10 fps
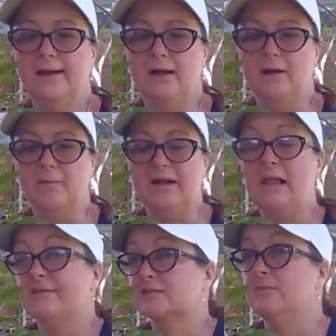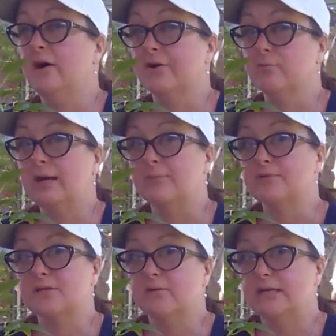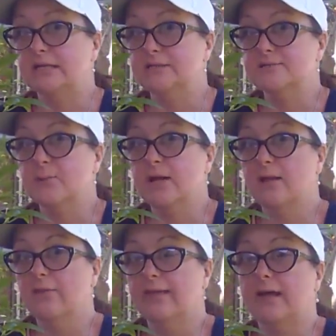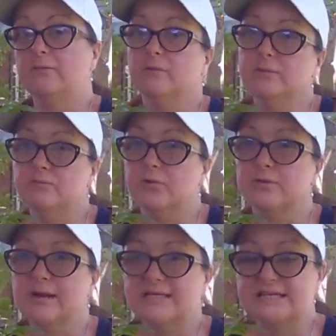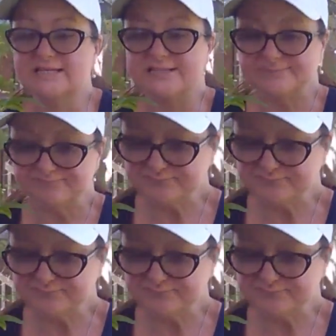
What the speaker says: I'll have some hotter peppers going in as well that will be more to my taste.